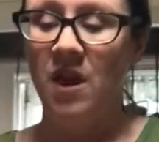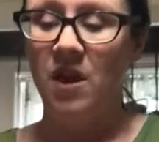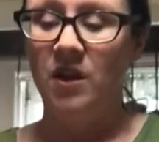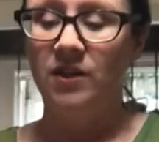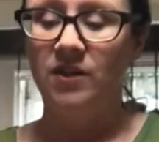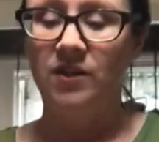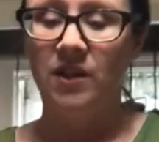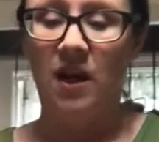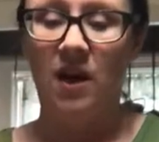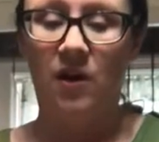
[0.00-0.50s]

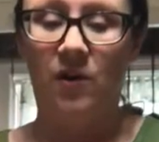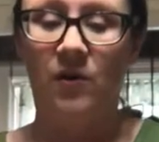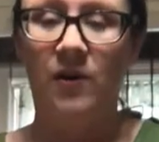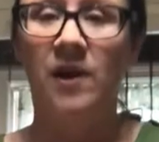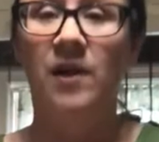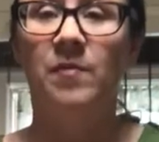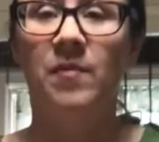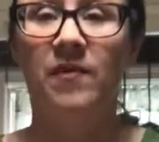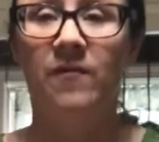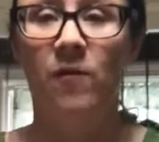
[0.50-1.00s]
so
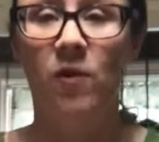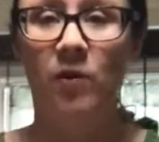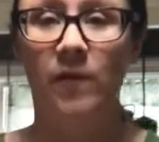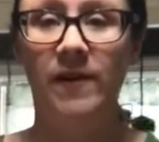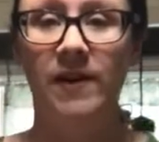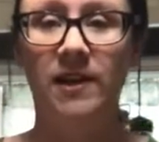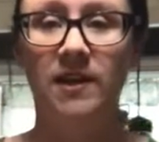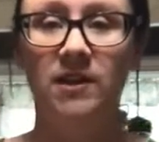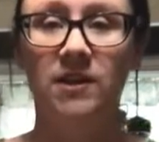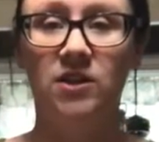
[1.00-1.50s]
before we
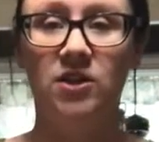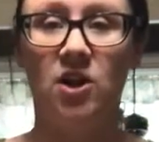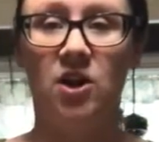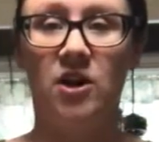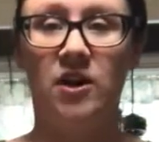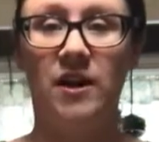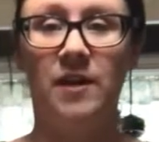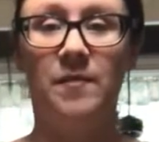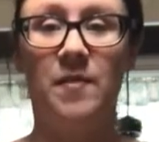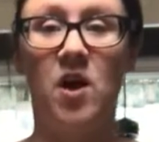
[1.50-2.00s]
get
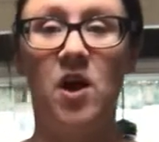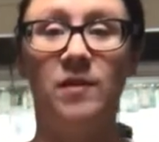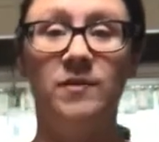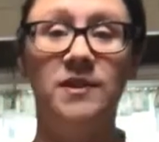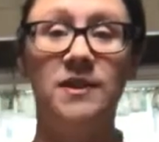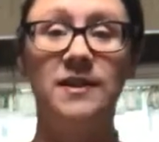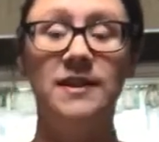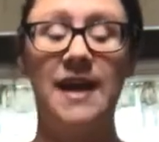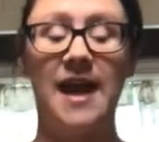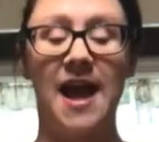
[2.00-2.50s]
started, moms
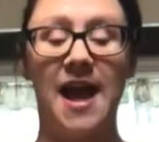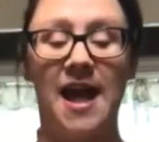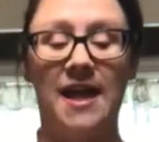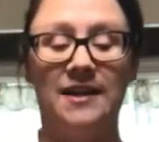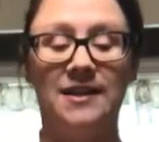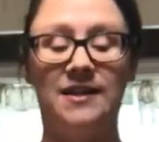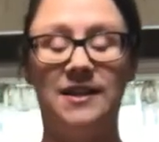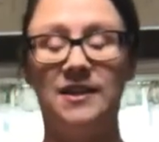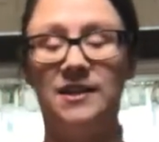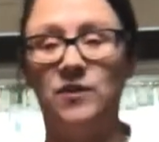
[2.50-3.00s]
and dads,
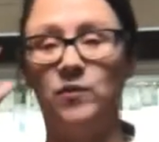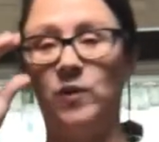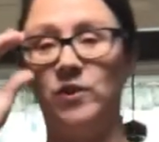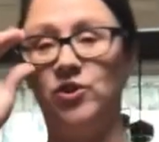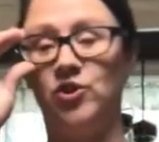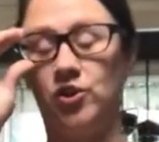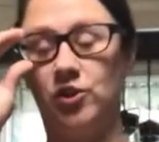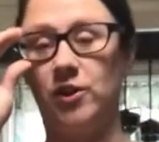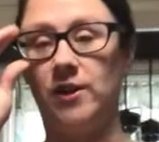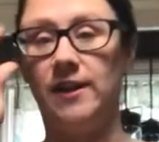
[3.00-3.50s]
this is what
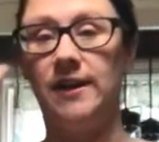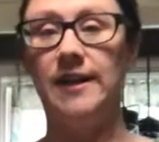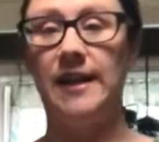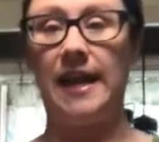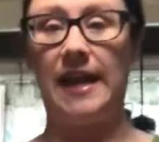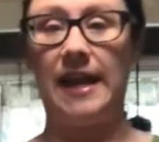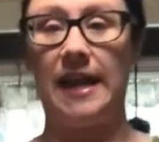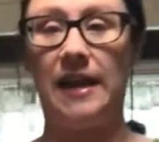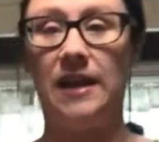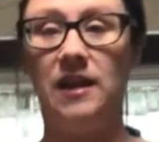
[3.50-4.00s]
you're going to
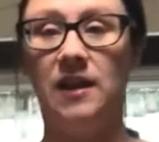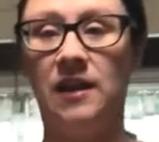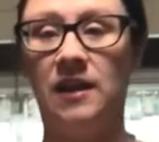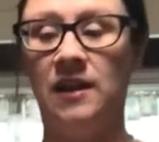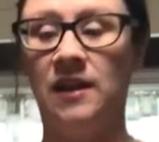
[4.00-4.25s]
need